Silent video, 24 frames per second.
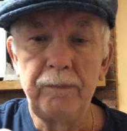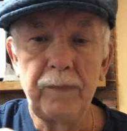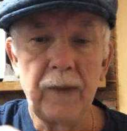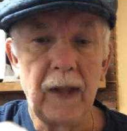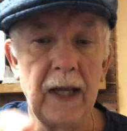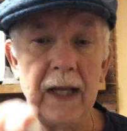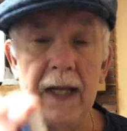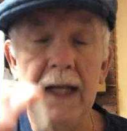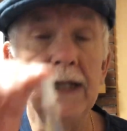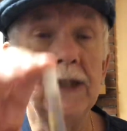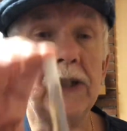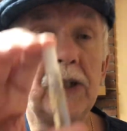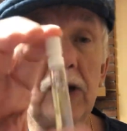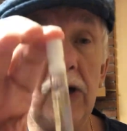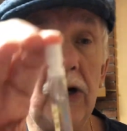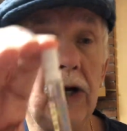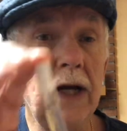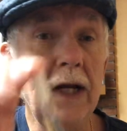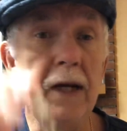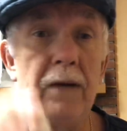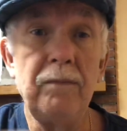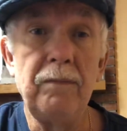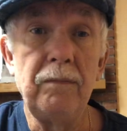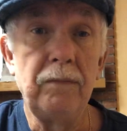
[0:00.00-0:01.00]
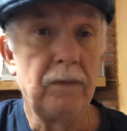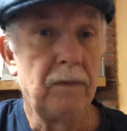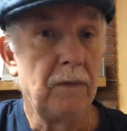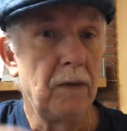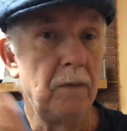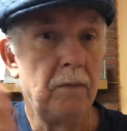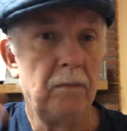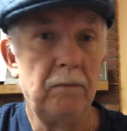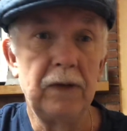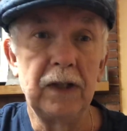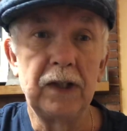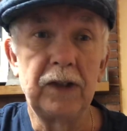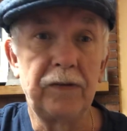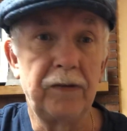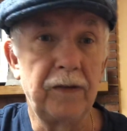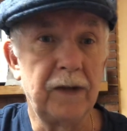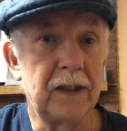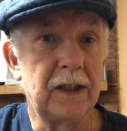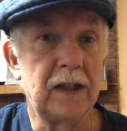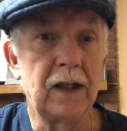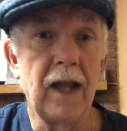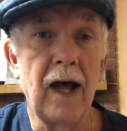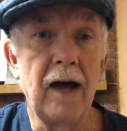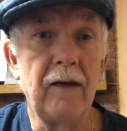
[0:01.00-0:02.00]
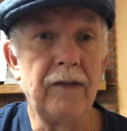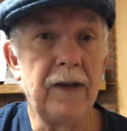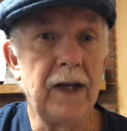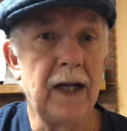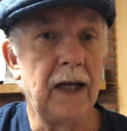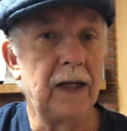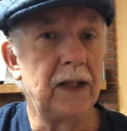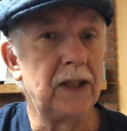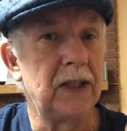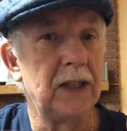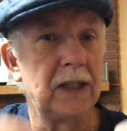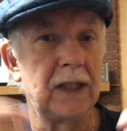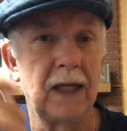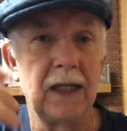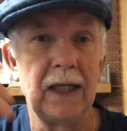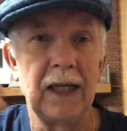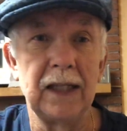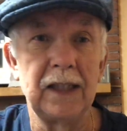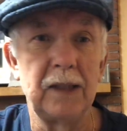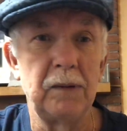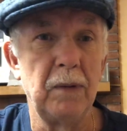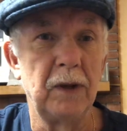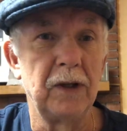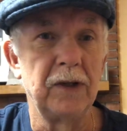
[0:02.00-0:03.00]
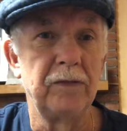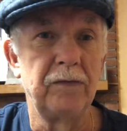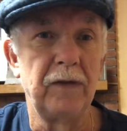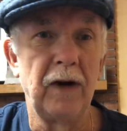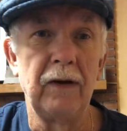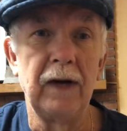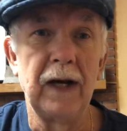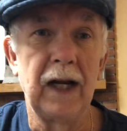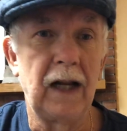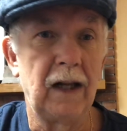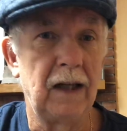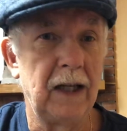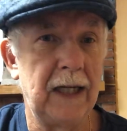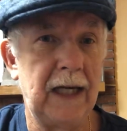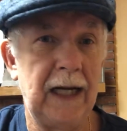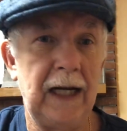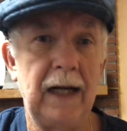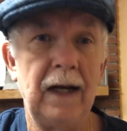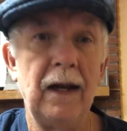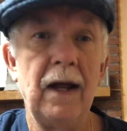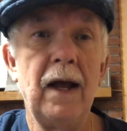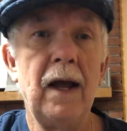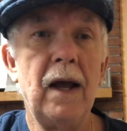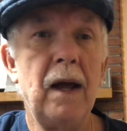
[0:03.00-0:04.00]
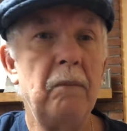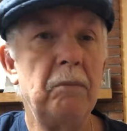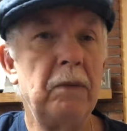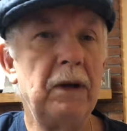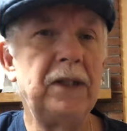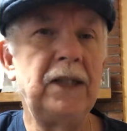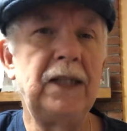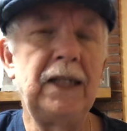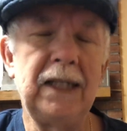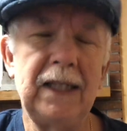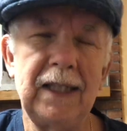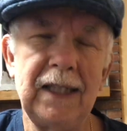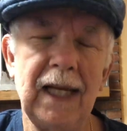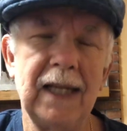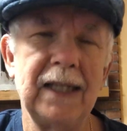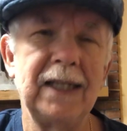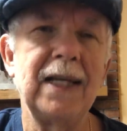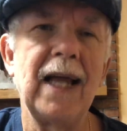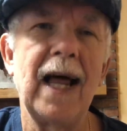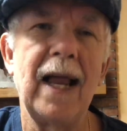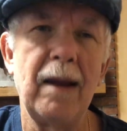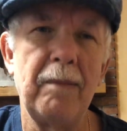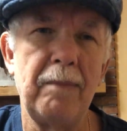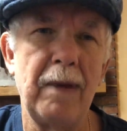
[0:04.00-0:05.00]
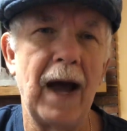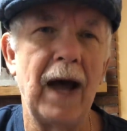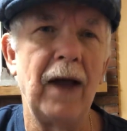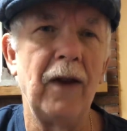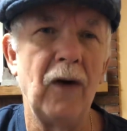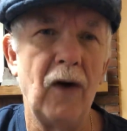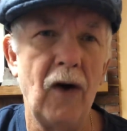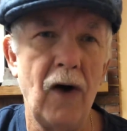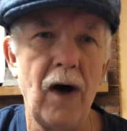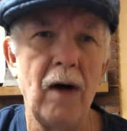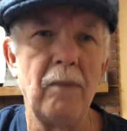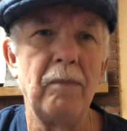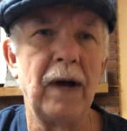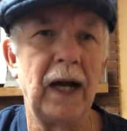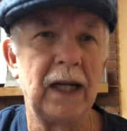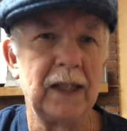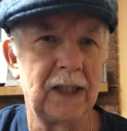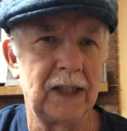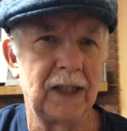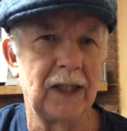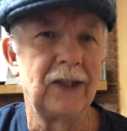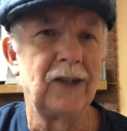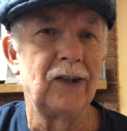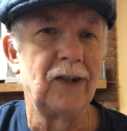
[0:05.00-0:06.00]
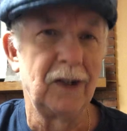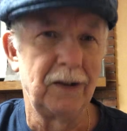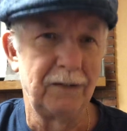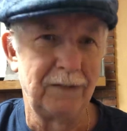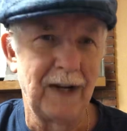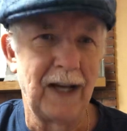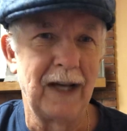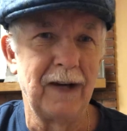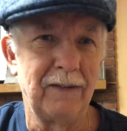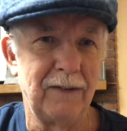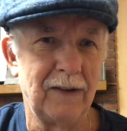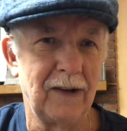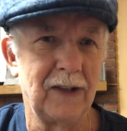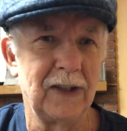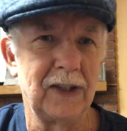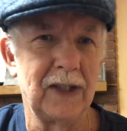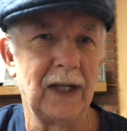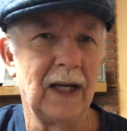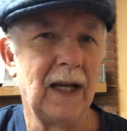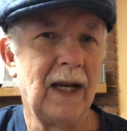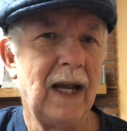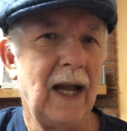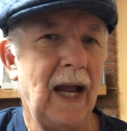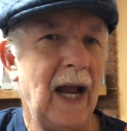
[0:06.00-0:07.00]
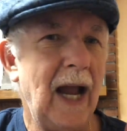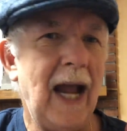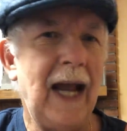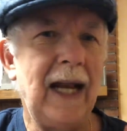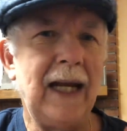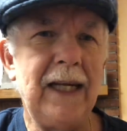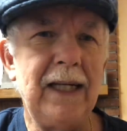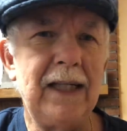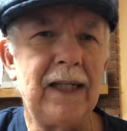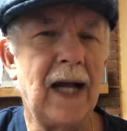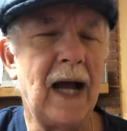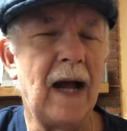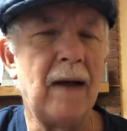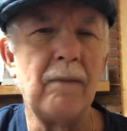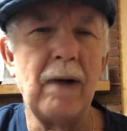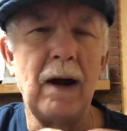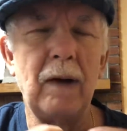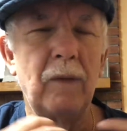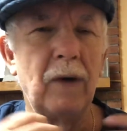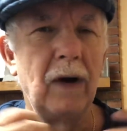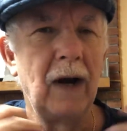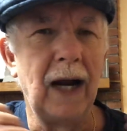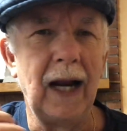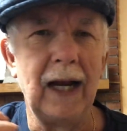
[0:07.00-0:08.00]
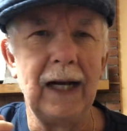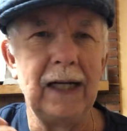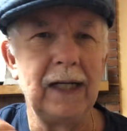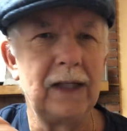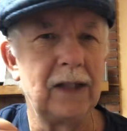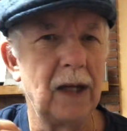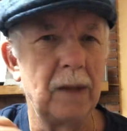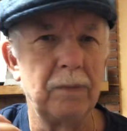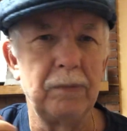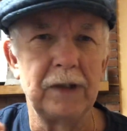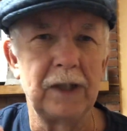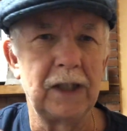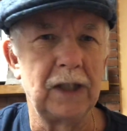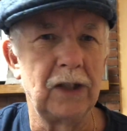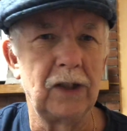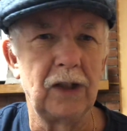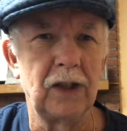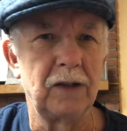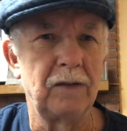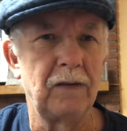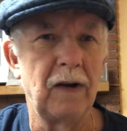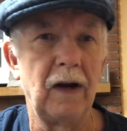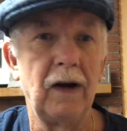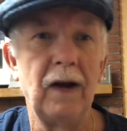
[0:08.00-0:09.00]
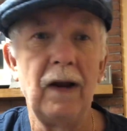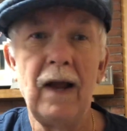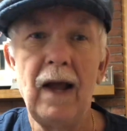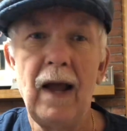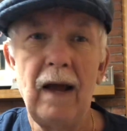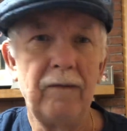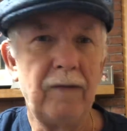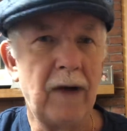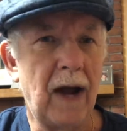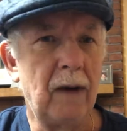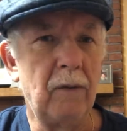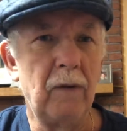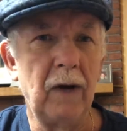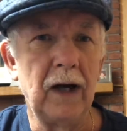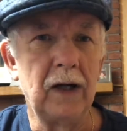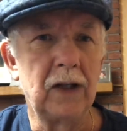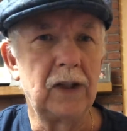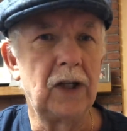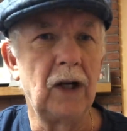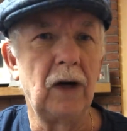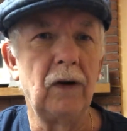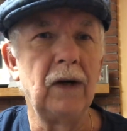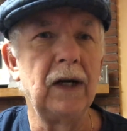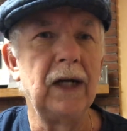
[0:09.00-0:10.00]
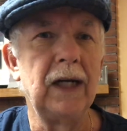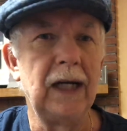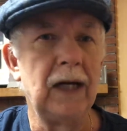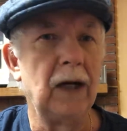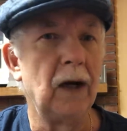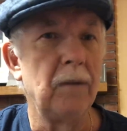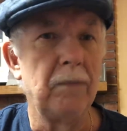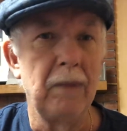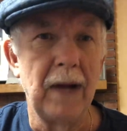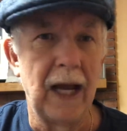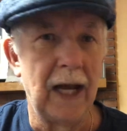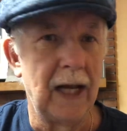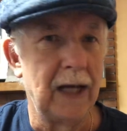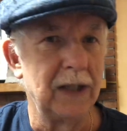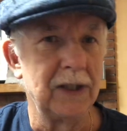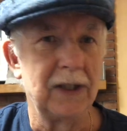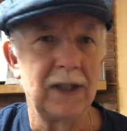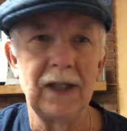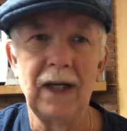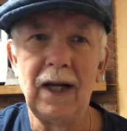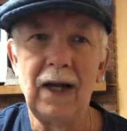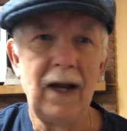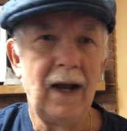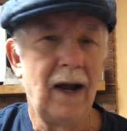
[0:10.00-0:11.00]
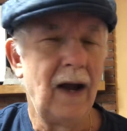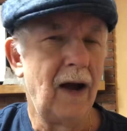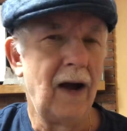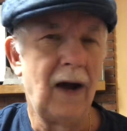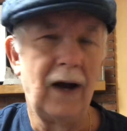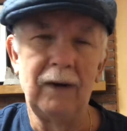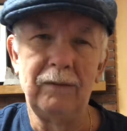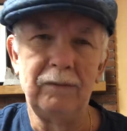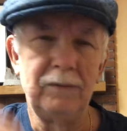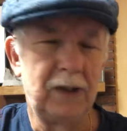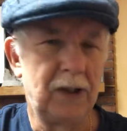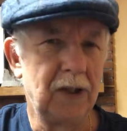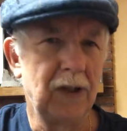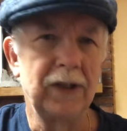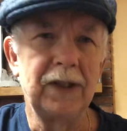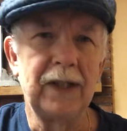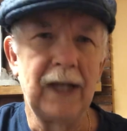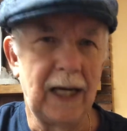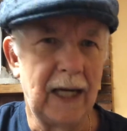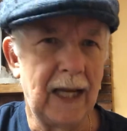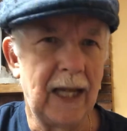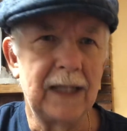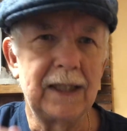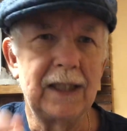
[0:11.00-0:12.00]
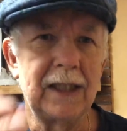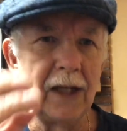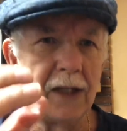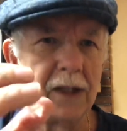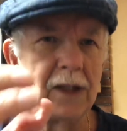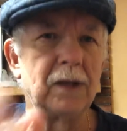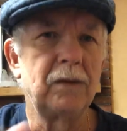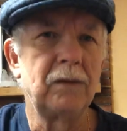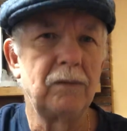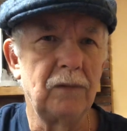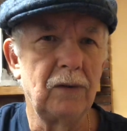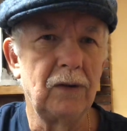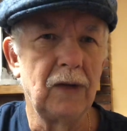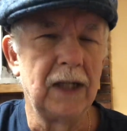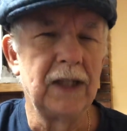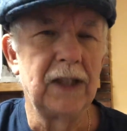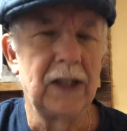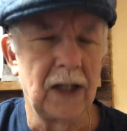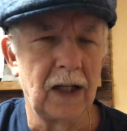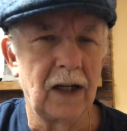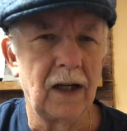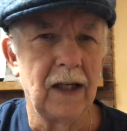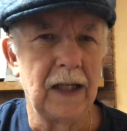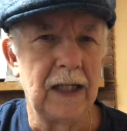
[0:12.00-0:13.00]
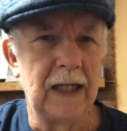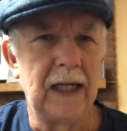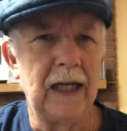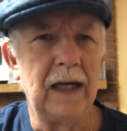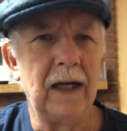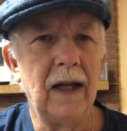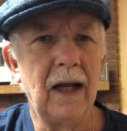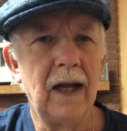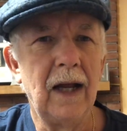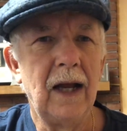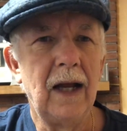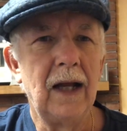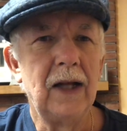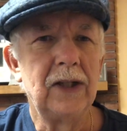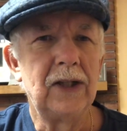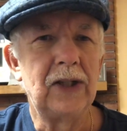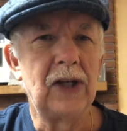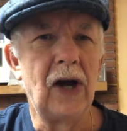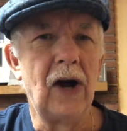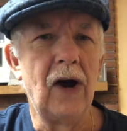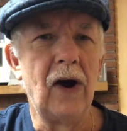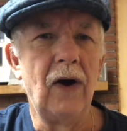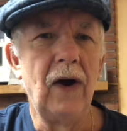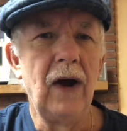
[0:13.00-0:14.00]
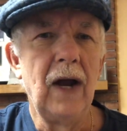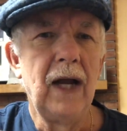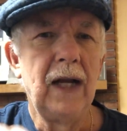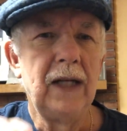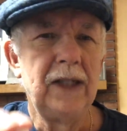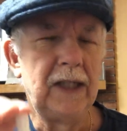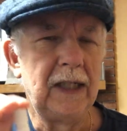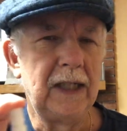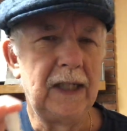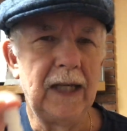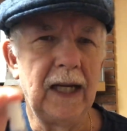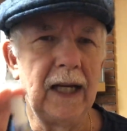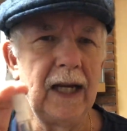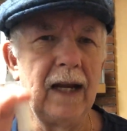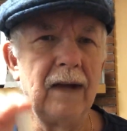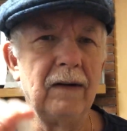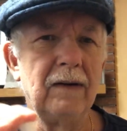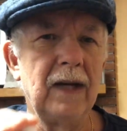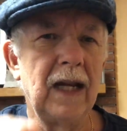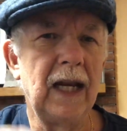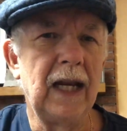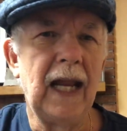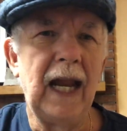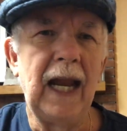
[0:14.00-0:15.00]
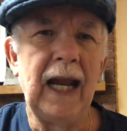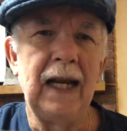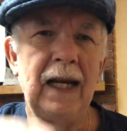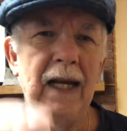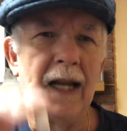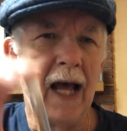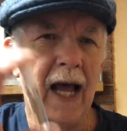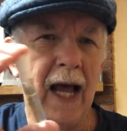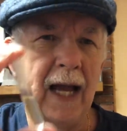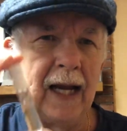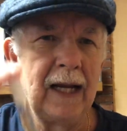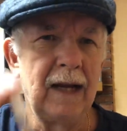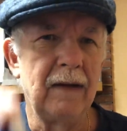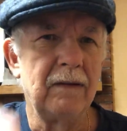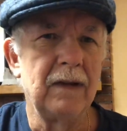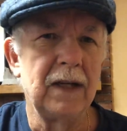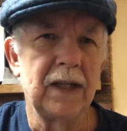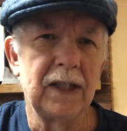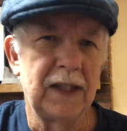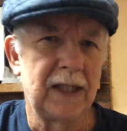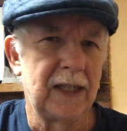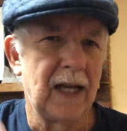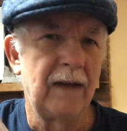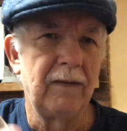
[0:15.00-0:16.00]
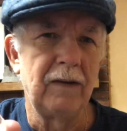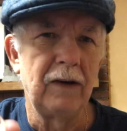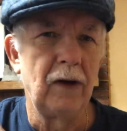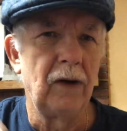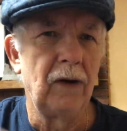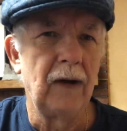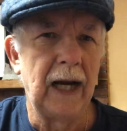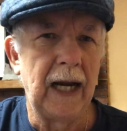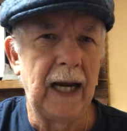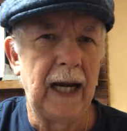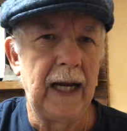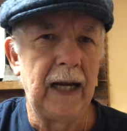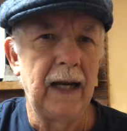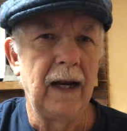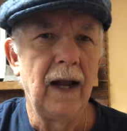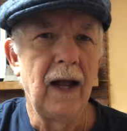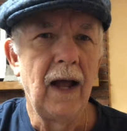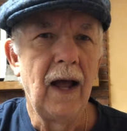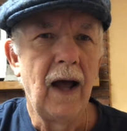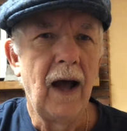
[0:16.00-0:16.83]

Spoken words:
It is good. Miss Fritz loved it. She said that smells very clean. But she says that about all my citrus Vetivers. Anytime I wear any type of citrus vetiver, if I wear Terre d'Hermes, she'll say that smells nice and clean. So she did give it an 8. I give it a 7 or 8.